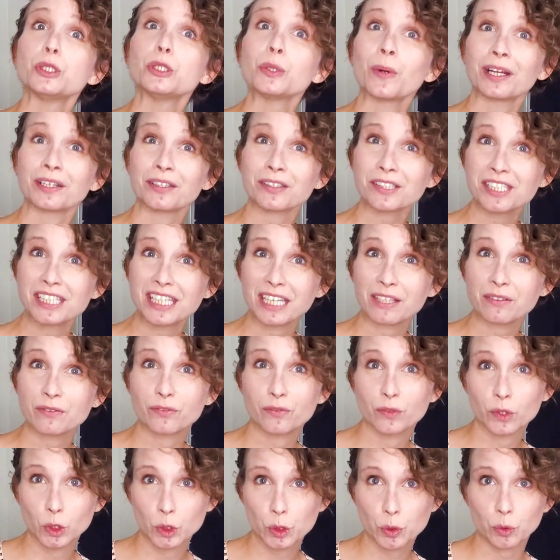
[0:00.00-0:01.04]
To understand
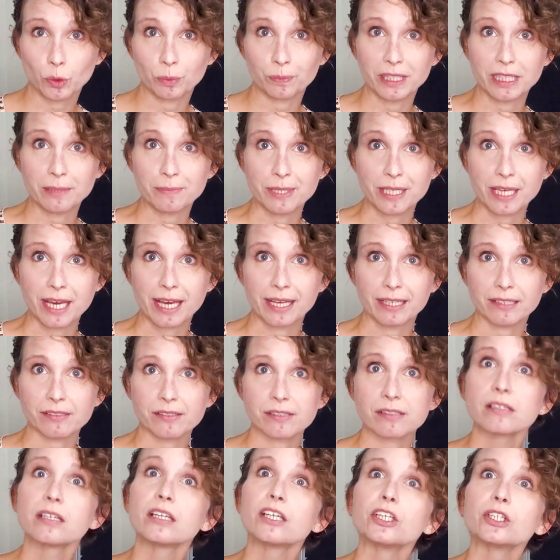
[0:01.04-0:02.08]
virtual
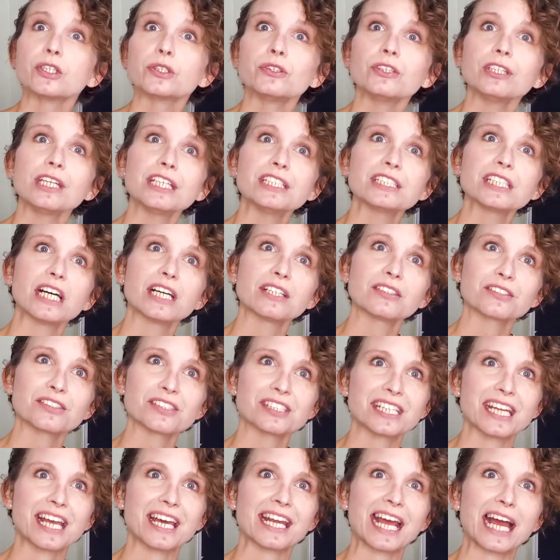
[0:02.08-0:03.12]
PPAs, you need to
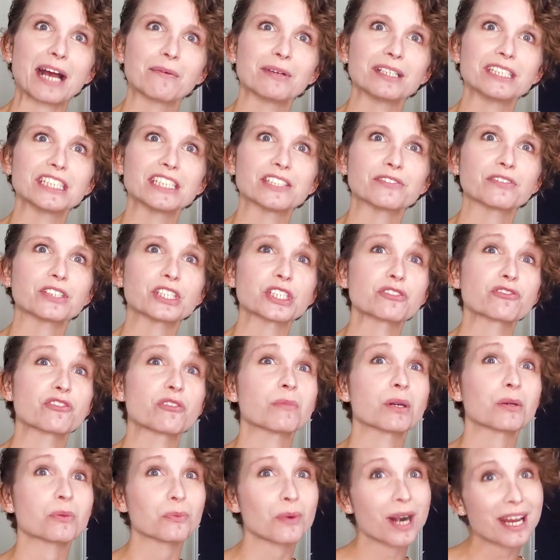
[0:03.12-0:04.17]
understand how it differs
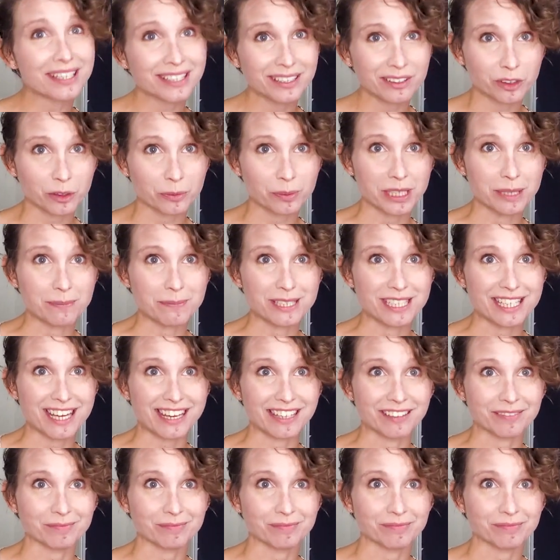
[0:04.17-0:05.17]
from a regular PPA.